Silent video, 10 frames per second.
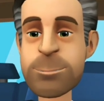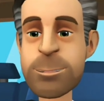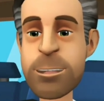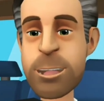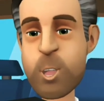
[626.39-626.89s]

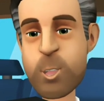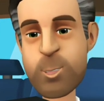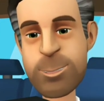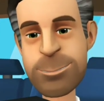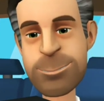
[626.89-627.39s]
Of
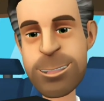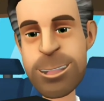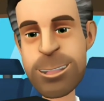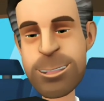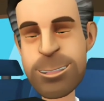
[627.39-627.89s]
course,
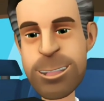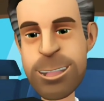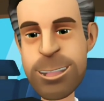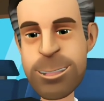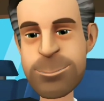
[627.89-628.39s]
this can
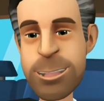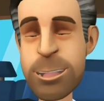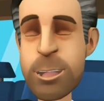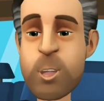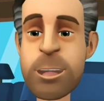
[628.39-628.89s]
change
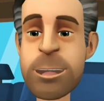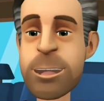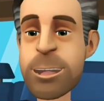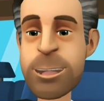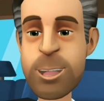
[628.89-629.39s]
depending on the
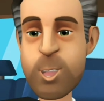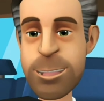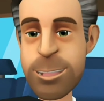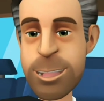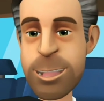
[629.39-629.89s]
area you
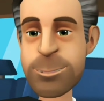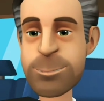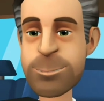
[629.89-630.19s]
live in,